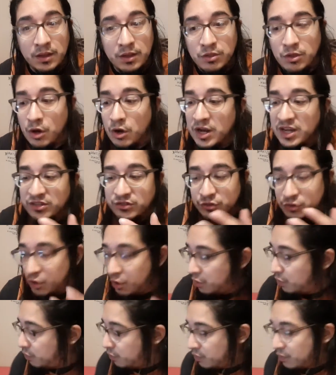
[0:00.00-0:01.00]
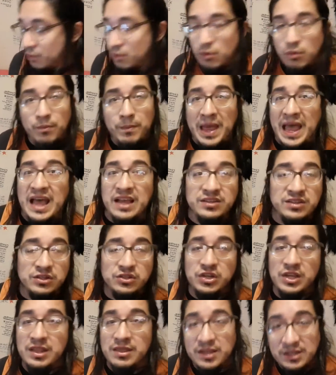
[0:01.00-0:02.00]
There is no
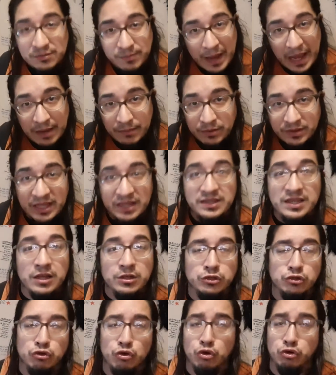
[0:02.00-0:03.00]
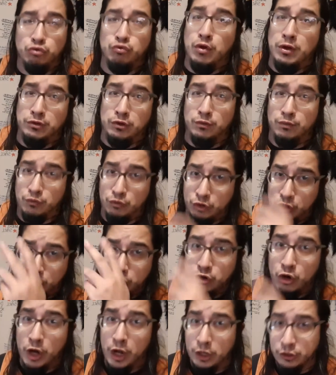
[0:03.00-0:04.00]
passage in this Bible that tells you, oh, you have to clean
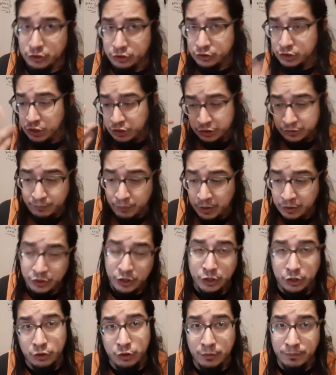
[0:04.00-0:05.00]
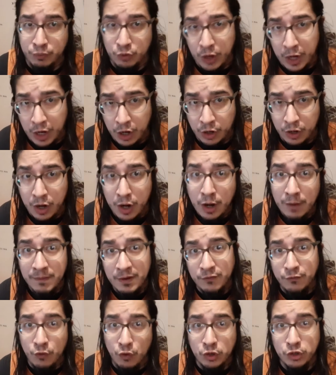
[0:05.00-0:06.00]
your hands and say this particular prayer
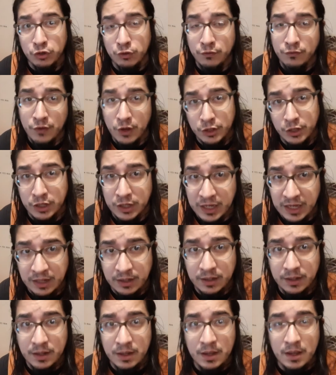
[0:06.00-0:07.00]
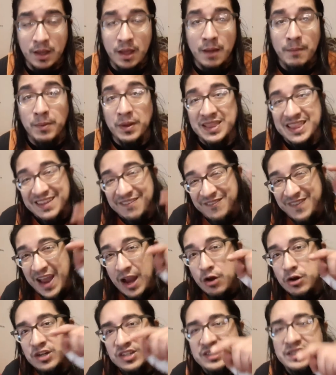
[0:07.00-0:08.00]
before you fucking eat. But the
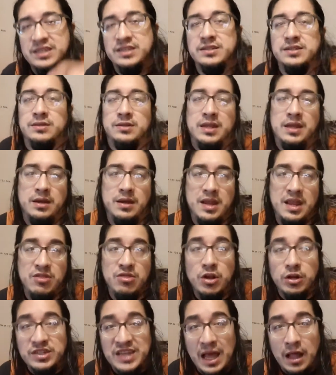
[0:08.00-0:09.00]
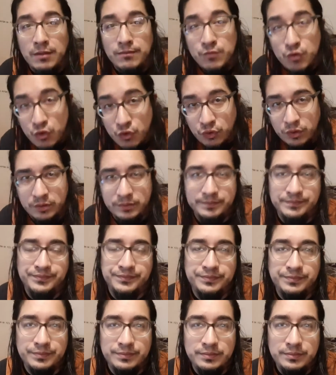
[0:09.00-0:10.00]
Pharisees did in their Talmud.
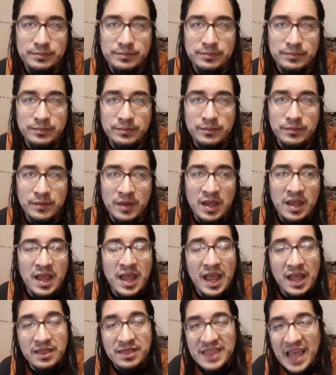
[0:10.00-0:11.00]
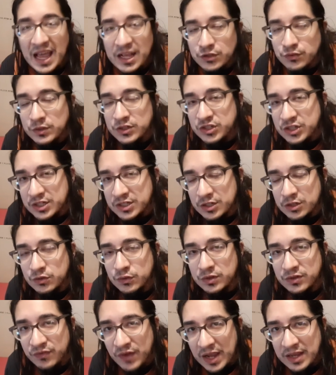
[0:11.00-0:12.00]
And that's what Jesus
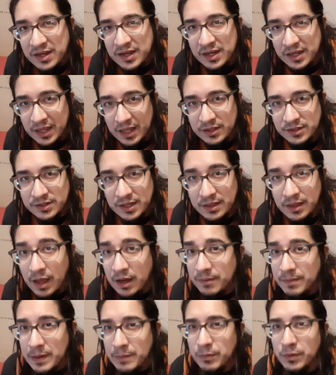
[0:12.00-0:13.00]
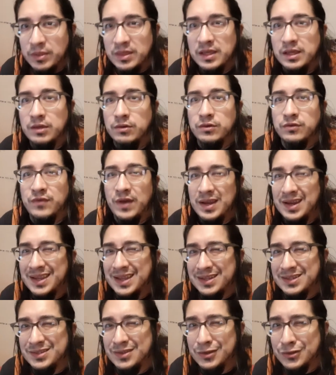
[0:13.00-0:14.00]
was fighting against. A lot of people think he was fighting
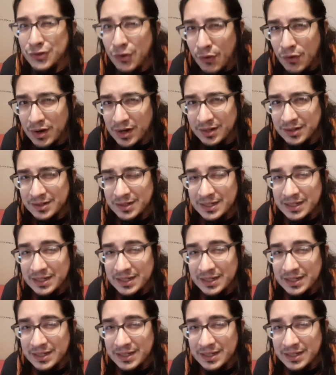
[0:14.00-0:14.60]
against the Torah.